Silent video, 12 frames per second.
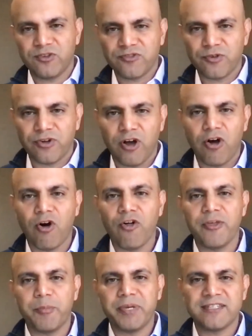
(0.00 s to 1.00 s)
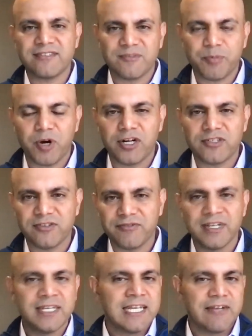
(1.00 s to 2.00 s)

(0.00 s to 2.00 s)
So sort of all the pieces, parts of,